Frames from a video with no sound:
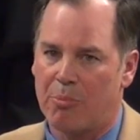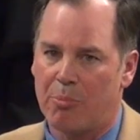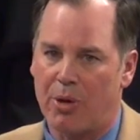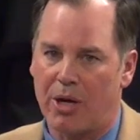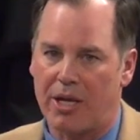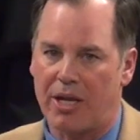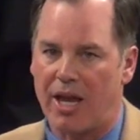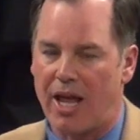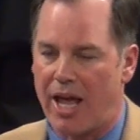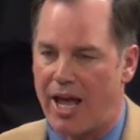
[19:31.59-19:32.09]

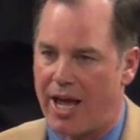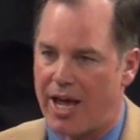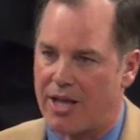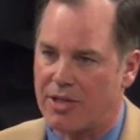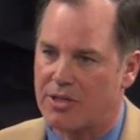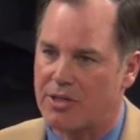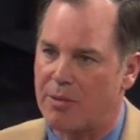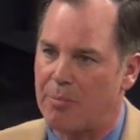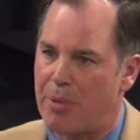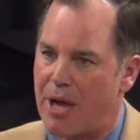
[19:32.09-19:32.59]
But
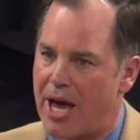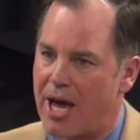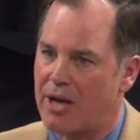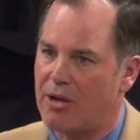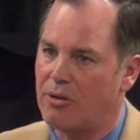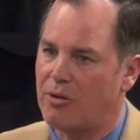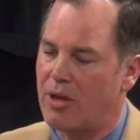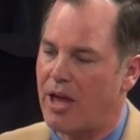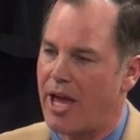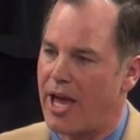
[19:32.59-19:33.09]
as the
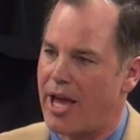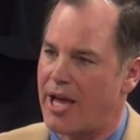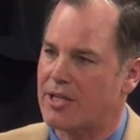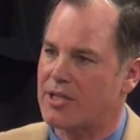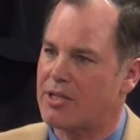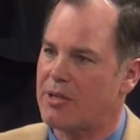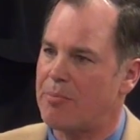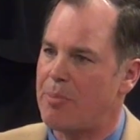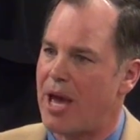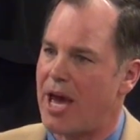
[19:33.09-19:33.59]

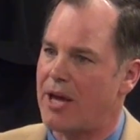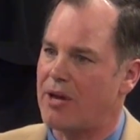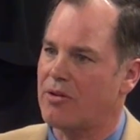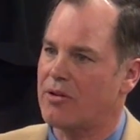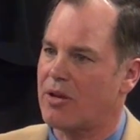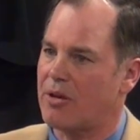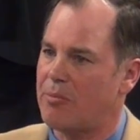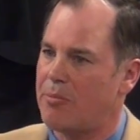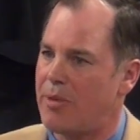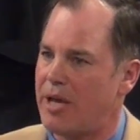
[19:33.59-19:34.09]

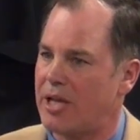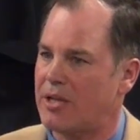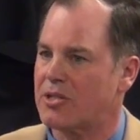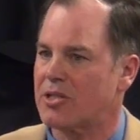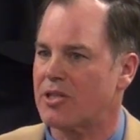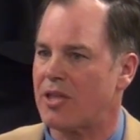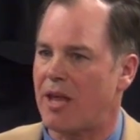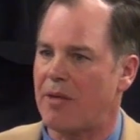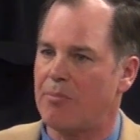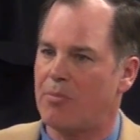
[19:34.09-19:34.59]
battle
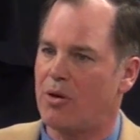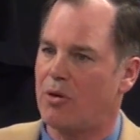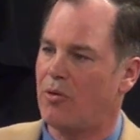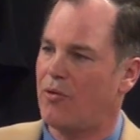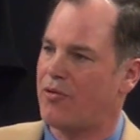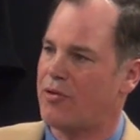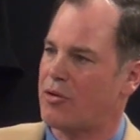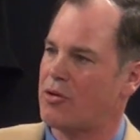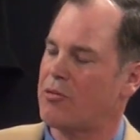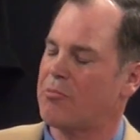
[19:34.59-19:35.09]
commenced, they
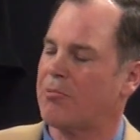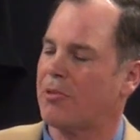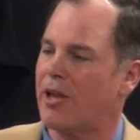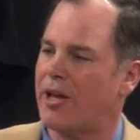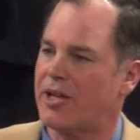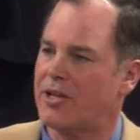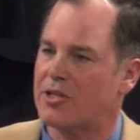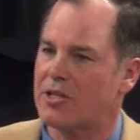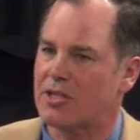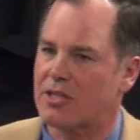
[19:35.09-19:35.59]
moved through
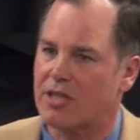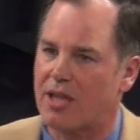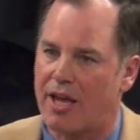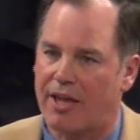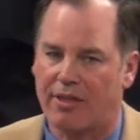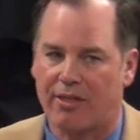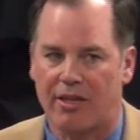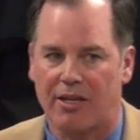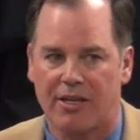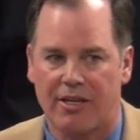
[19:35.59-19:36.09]
places
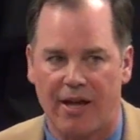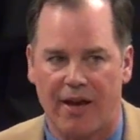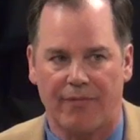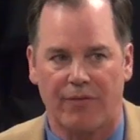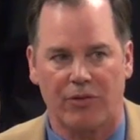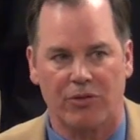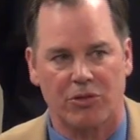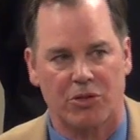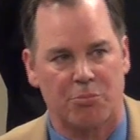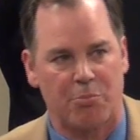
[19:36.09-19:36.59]
like the
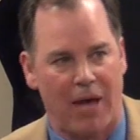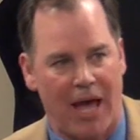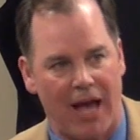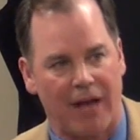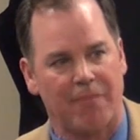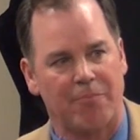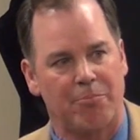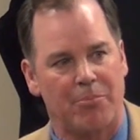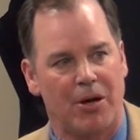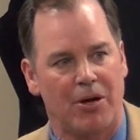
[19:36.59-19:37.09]
Devil's
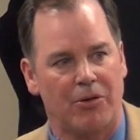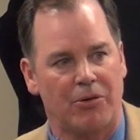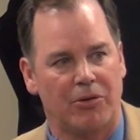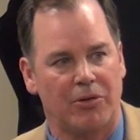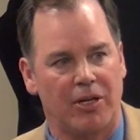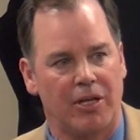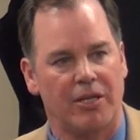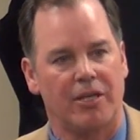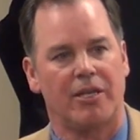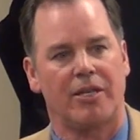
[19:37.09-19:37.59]

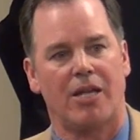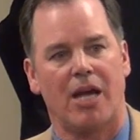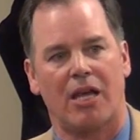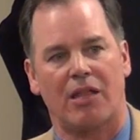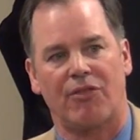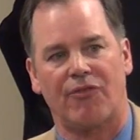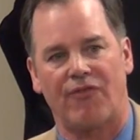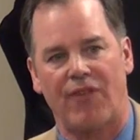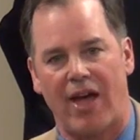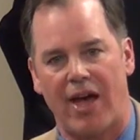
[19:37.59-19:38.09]
Backbone in
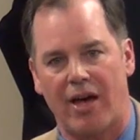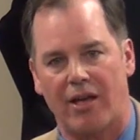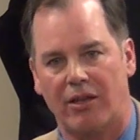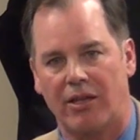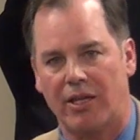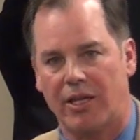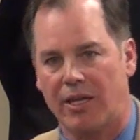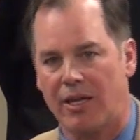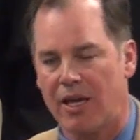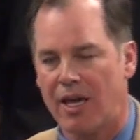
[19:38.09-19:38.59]
Death
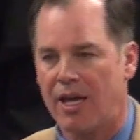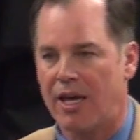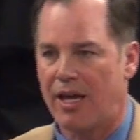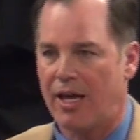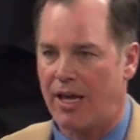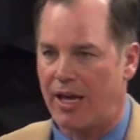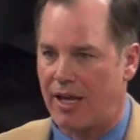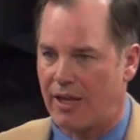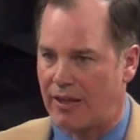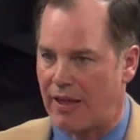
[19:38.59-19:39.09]
Valley,
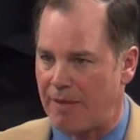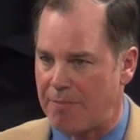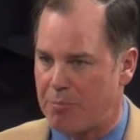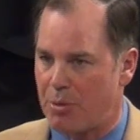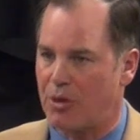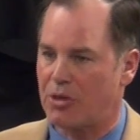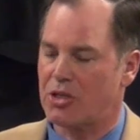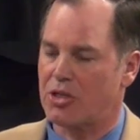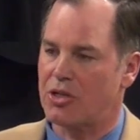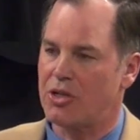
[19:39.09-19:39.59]
and they
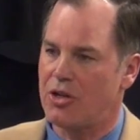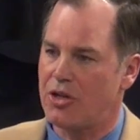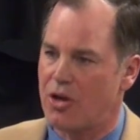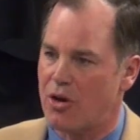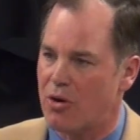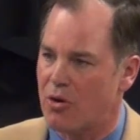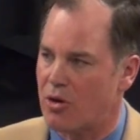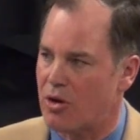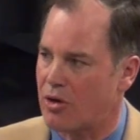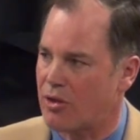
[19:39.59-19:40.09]
pushed
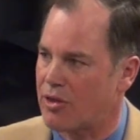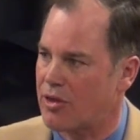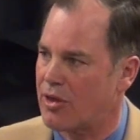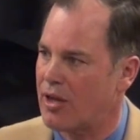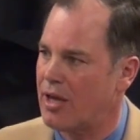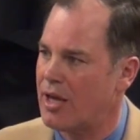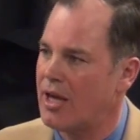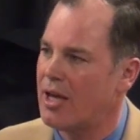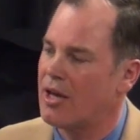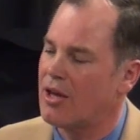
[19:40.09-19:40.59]

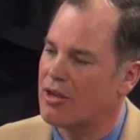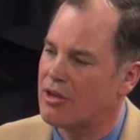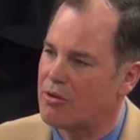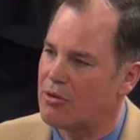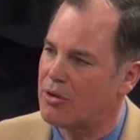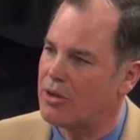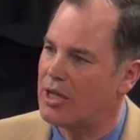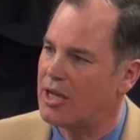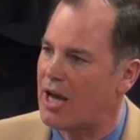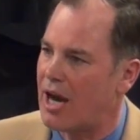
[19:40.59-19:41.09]
north
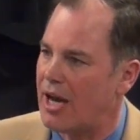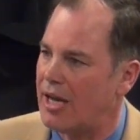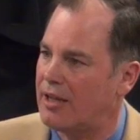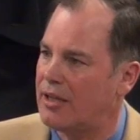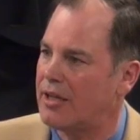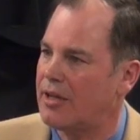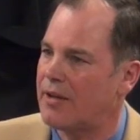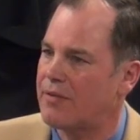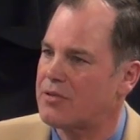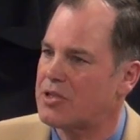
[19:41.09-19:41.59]
through the
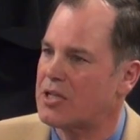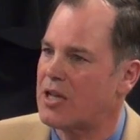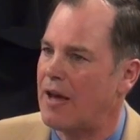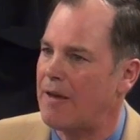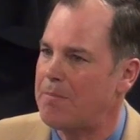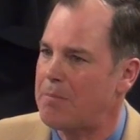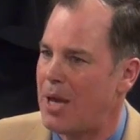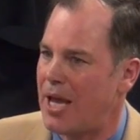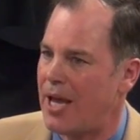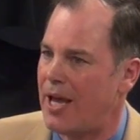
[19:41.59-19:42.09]
island of
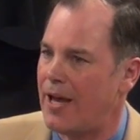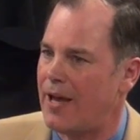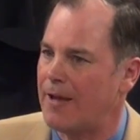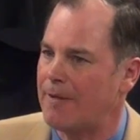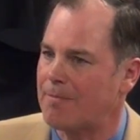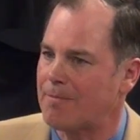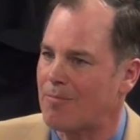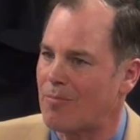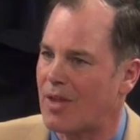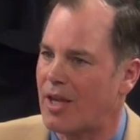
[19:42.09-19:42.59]

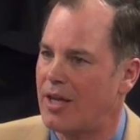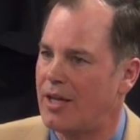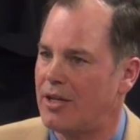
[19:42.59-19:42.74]
Saipan.